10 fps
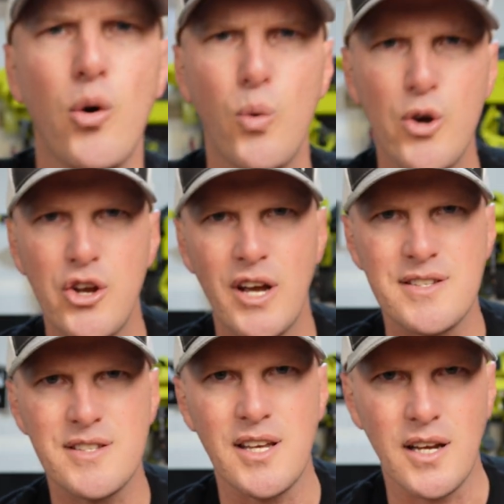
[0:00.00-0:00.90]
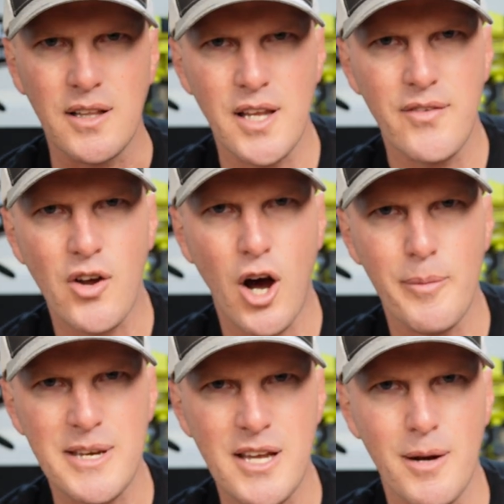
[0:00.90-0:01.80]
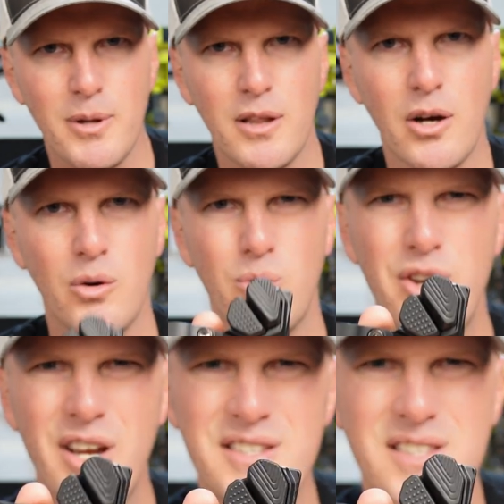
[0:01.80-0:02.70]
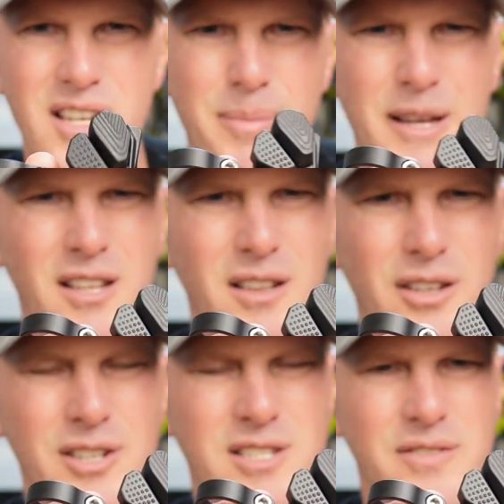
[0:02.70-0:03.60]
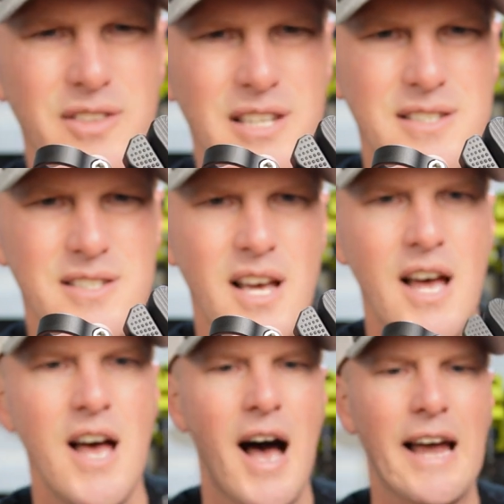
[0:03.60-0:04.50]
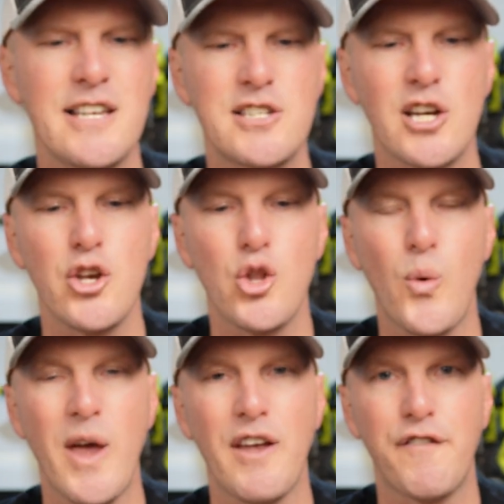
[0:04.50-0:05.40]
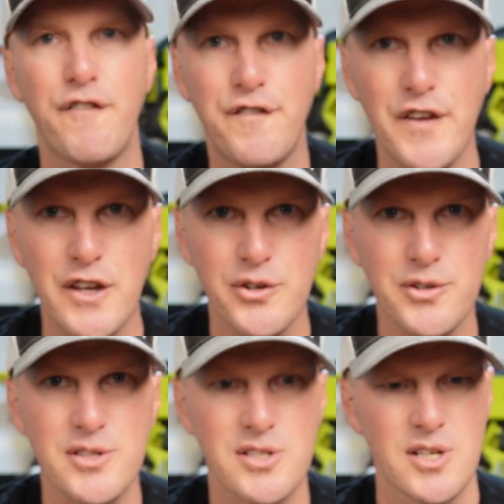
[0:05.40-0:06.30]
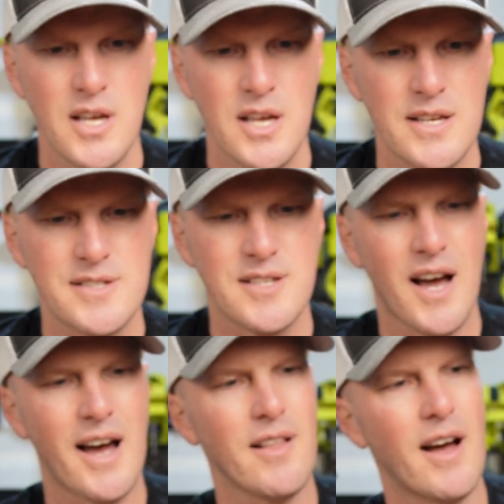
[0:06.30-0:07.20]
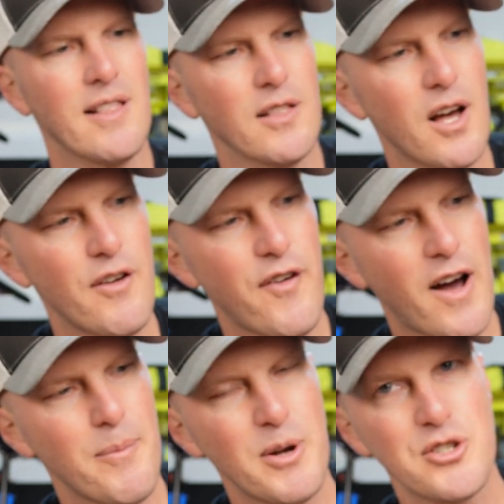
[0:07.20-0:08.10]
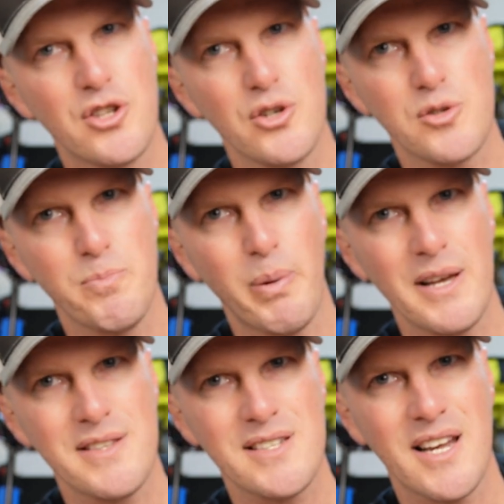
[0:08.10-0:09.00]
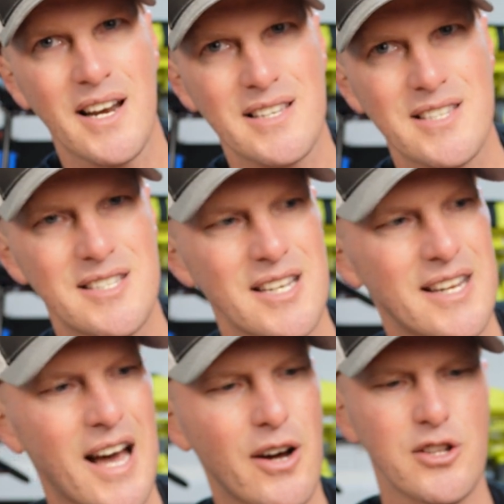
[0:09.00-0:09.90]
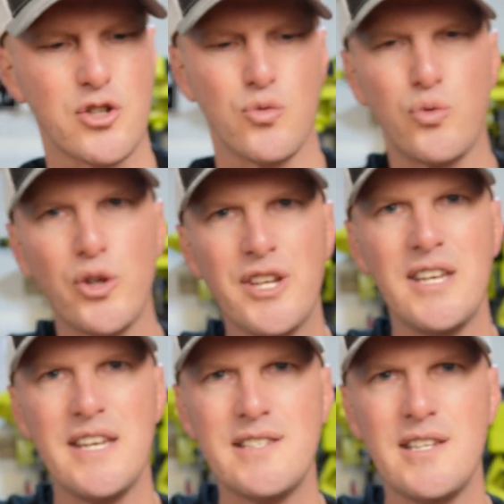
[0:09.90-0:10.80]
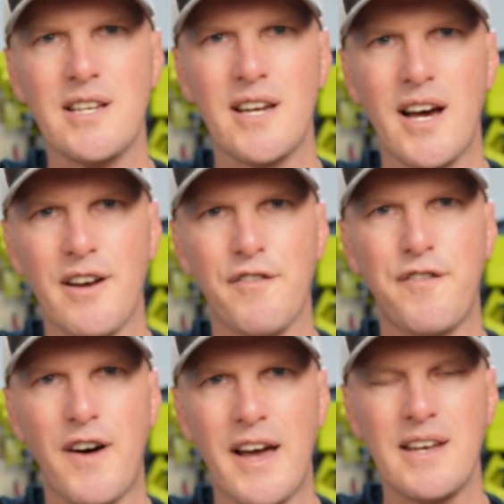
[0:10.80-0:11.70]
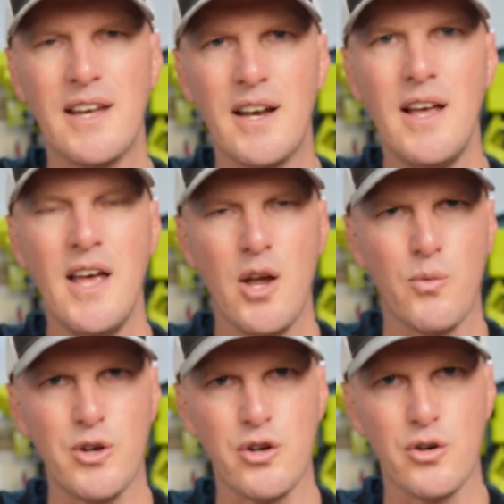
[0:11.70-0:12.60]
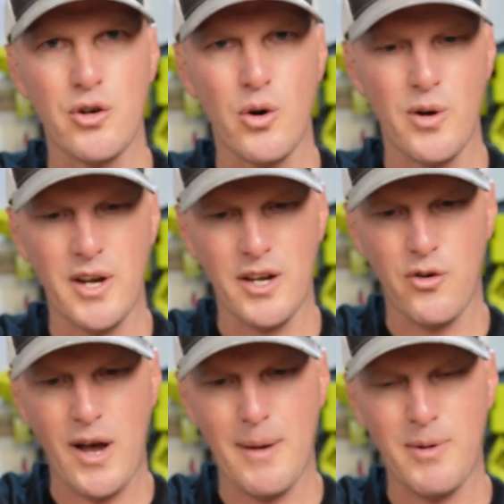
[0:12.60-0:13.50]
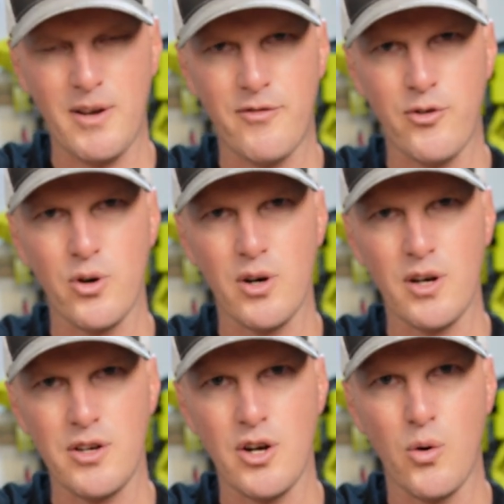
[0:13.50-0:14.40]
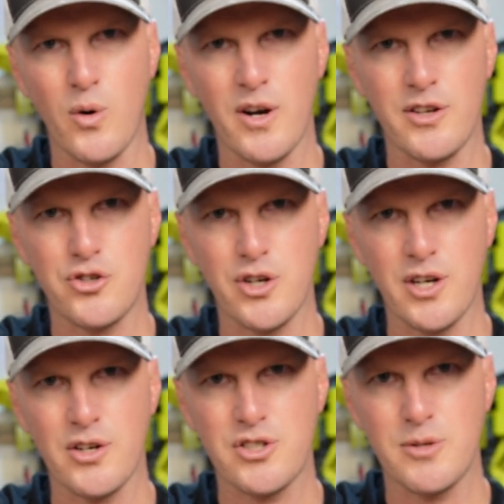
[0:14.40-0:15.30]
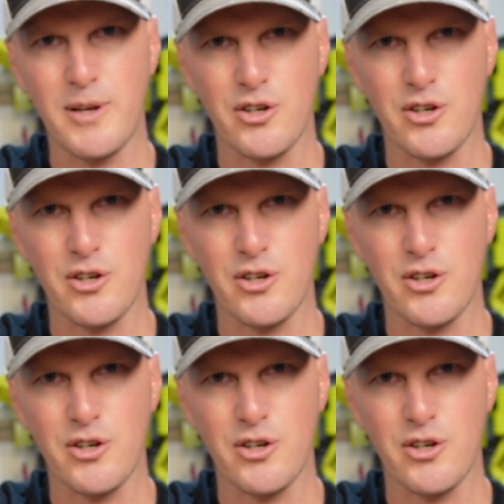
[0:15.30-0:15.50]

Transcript: know. What do you guys think? Leave a comment down below. What do you guys think about the looks of this? I can tell you the way it feels is I, I love how much those buttons kind of stick out. It's really easy to kind of find it when you're going and grabbing for, you know, one of the triggers to be